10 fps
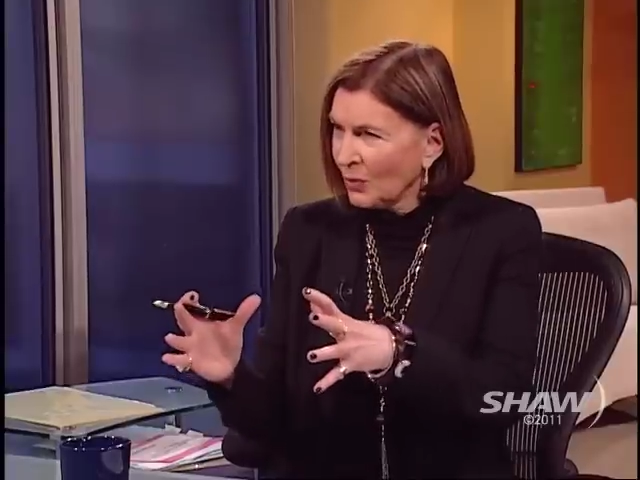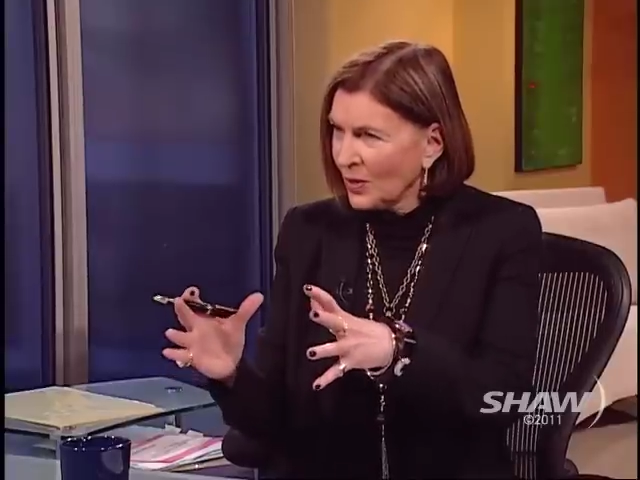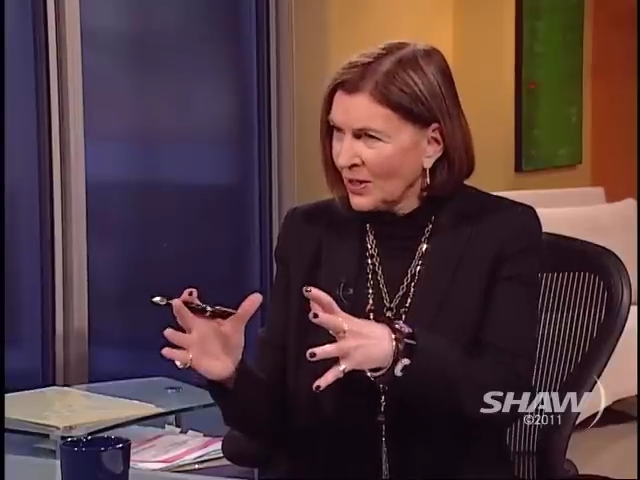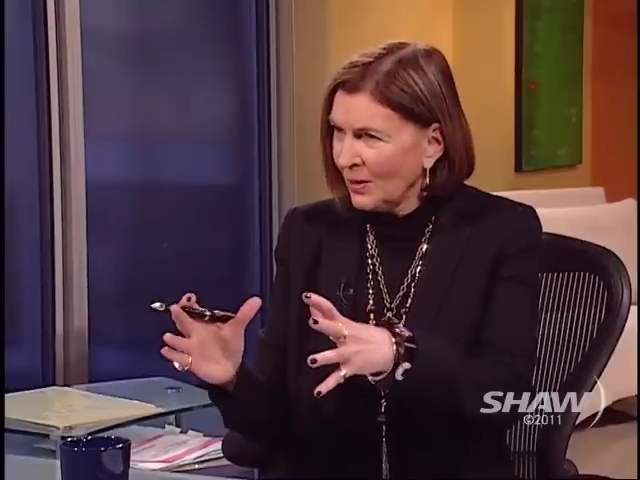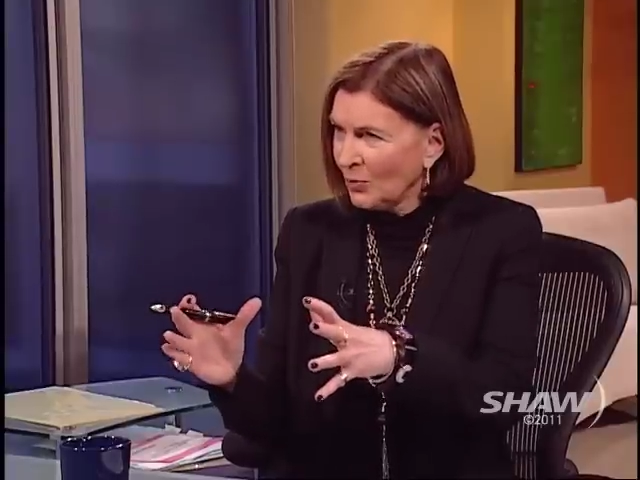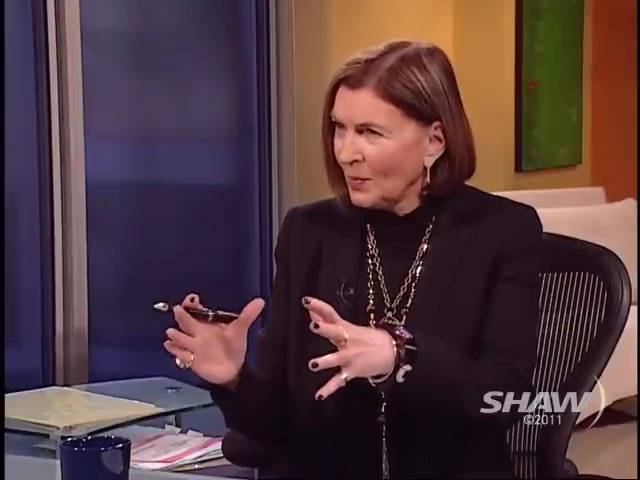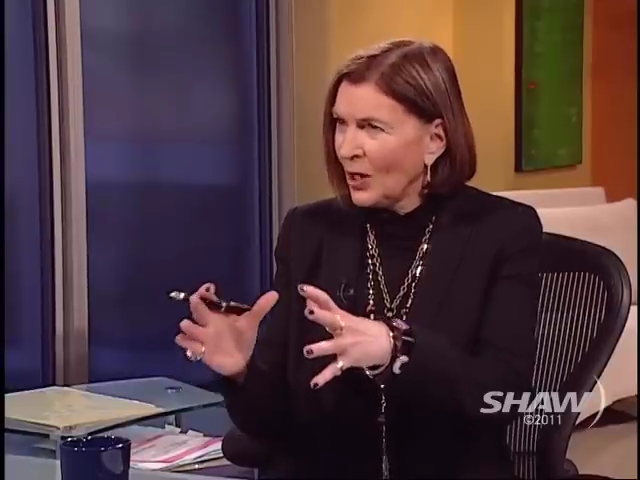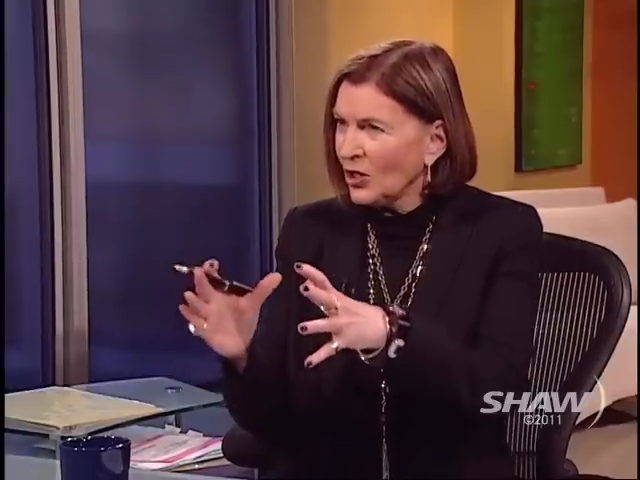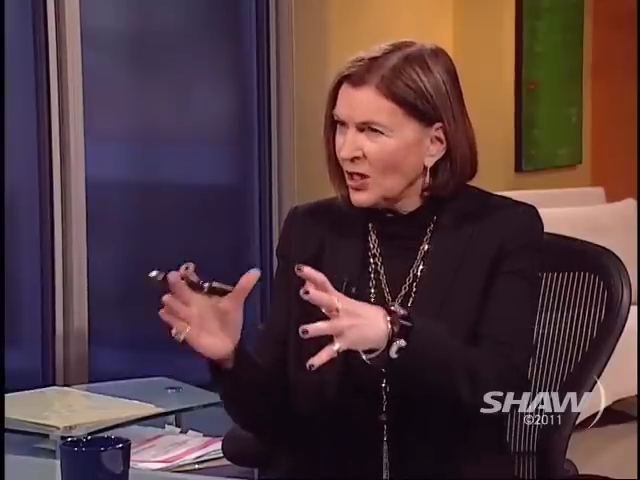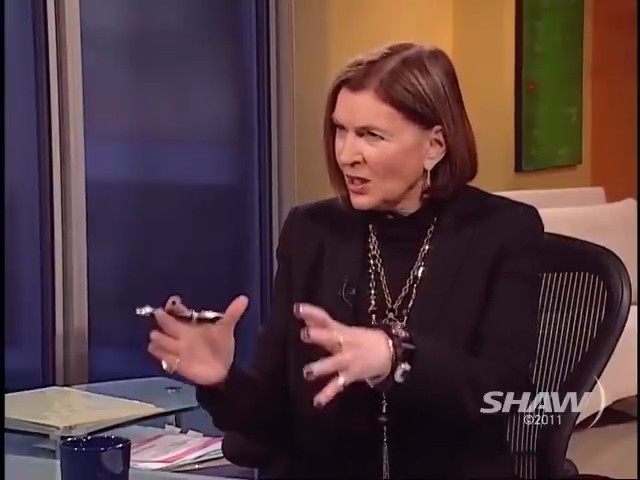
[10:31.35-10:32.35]
It would right. seem to me
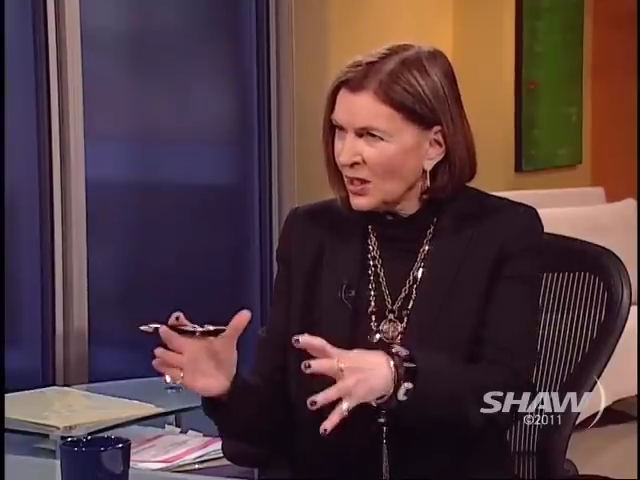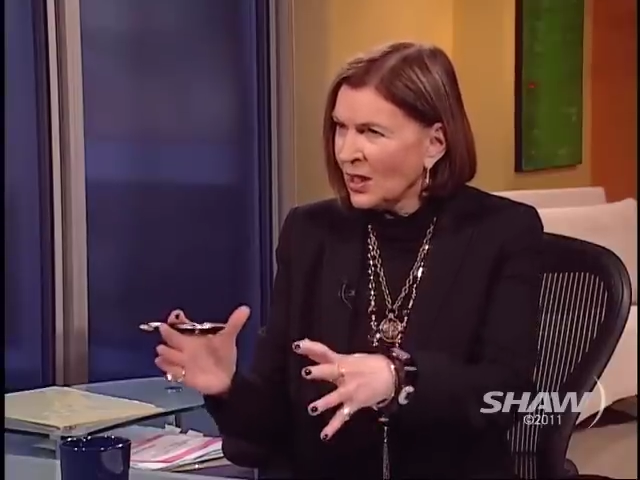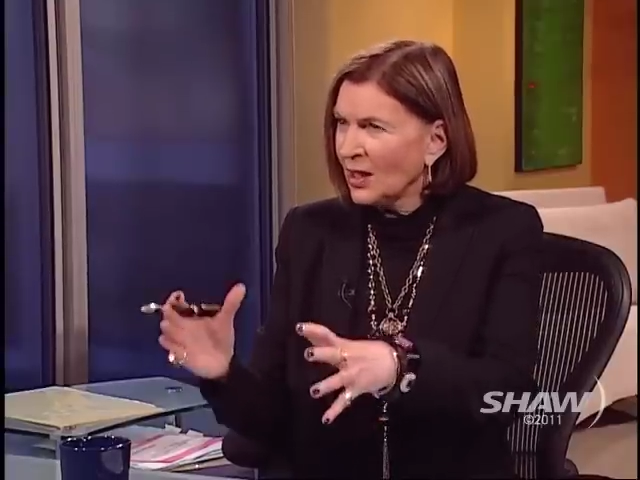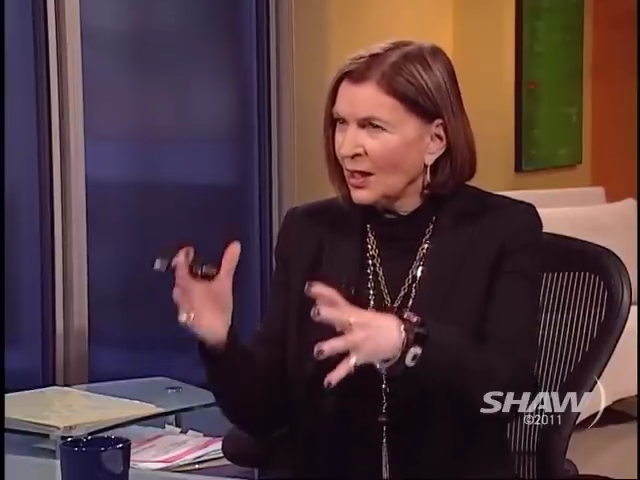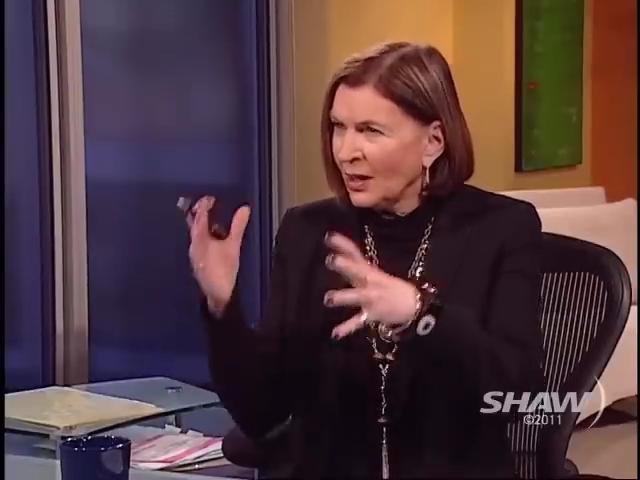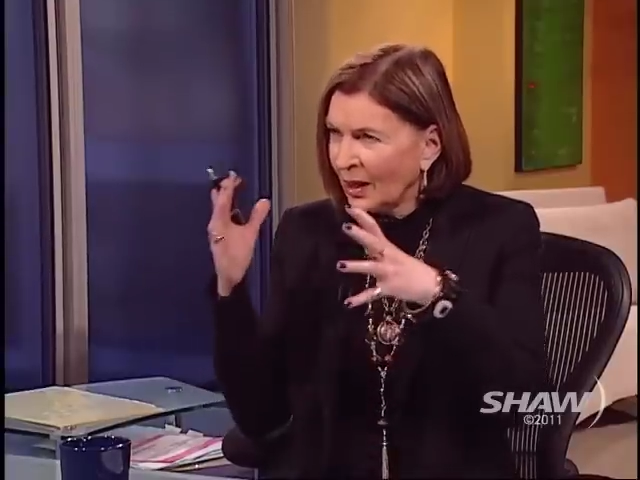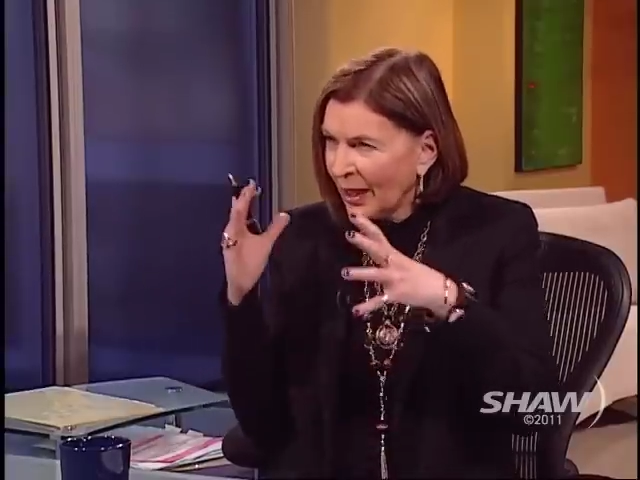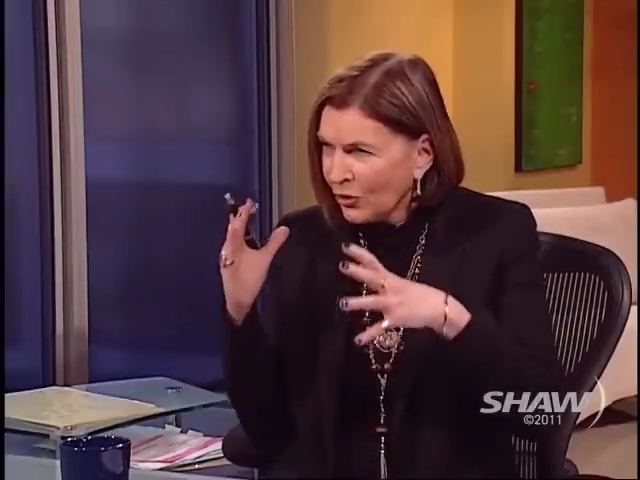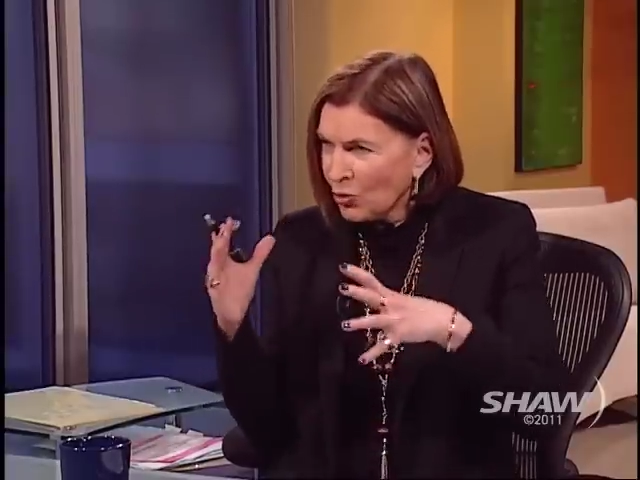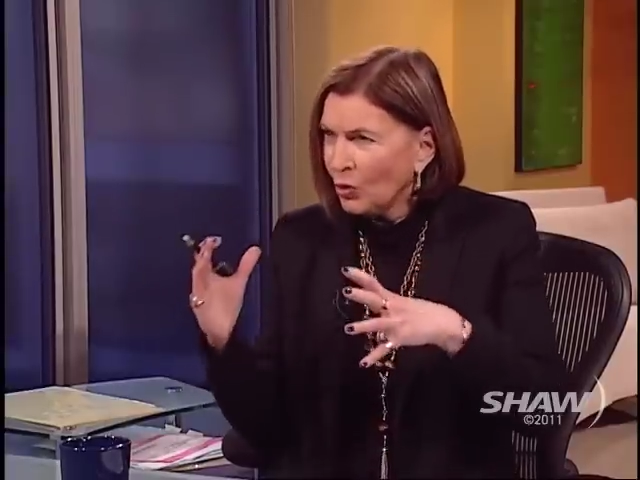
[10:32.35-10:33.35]
artistic, Absolutely.
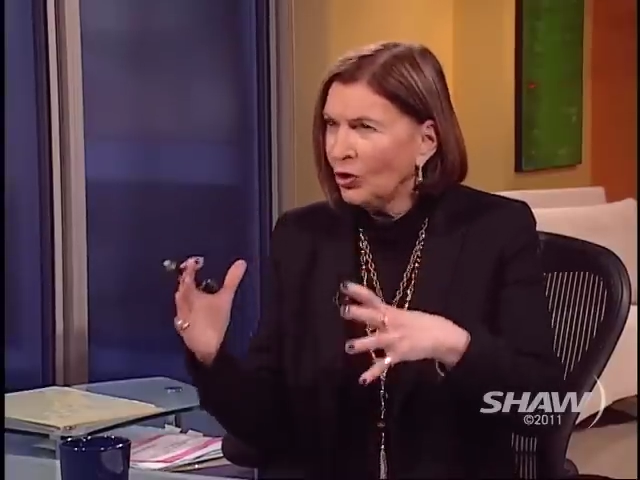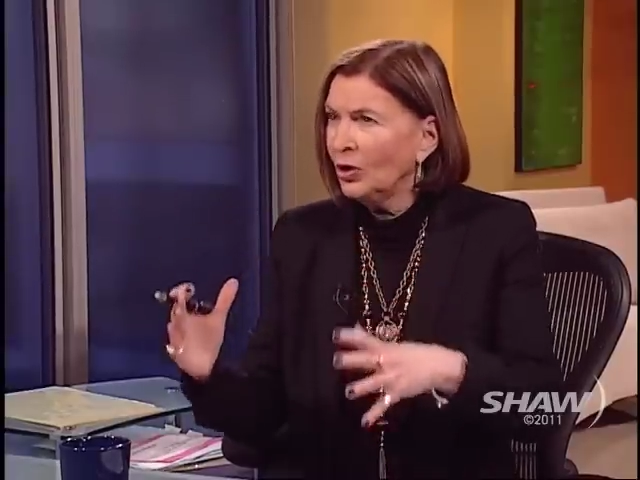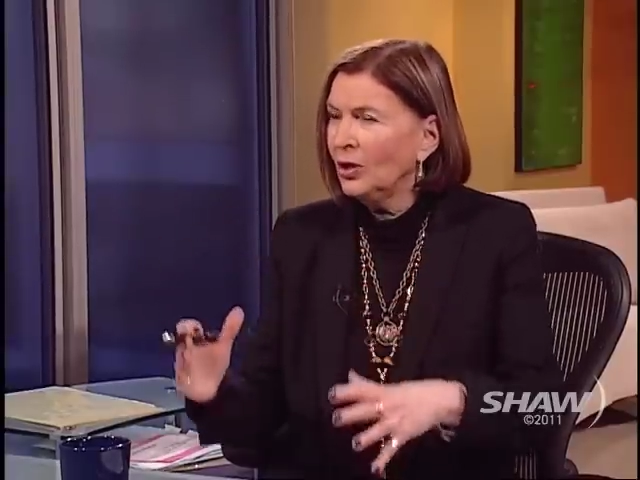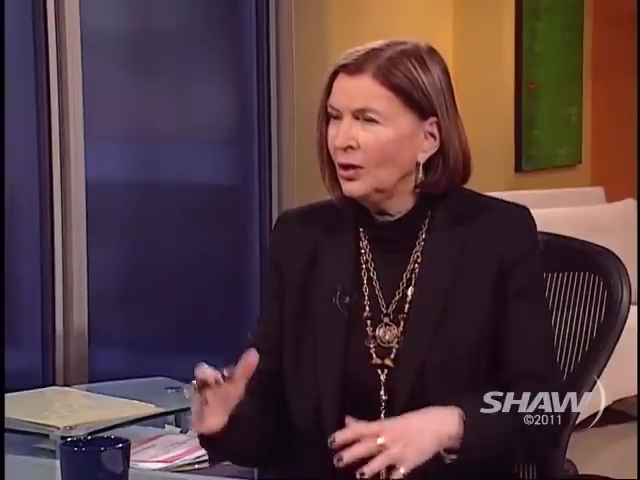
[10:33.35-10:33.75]
intellectual.